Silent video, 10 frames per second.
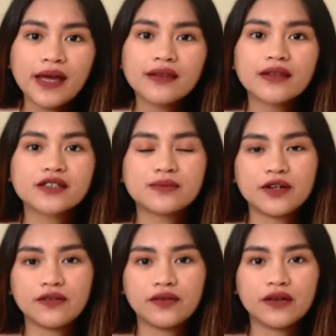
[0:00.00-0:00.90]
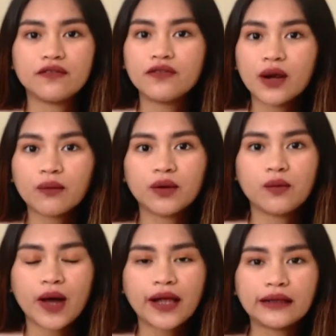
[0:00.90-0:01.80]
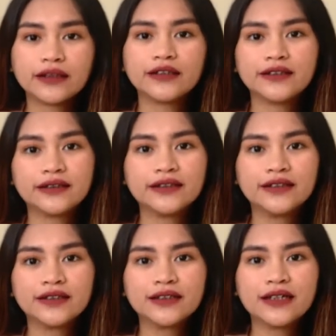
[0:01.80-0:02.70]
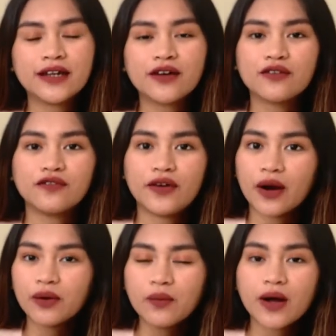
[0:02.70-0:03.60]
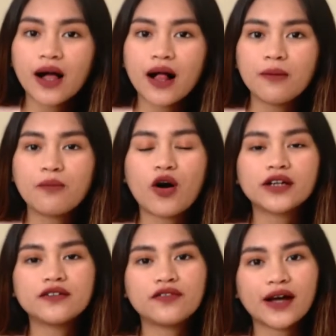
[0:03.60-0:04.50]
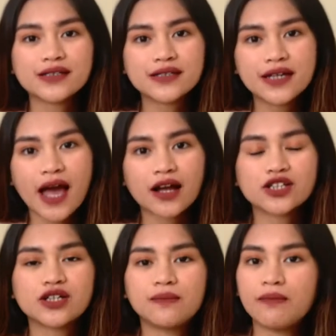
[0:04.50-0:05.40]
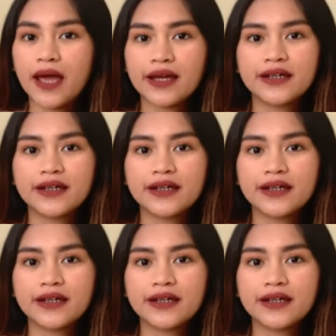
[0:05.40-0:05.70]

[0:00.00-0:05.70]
this movie very well. Very well modifies the action make.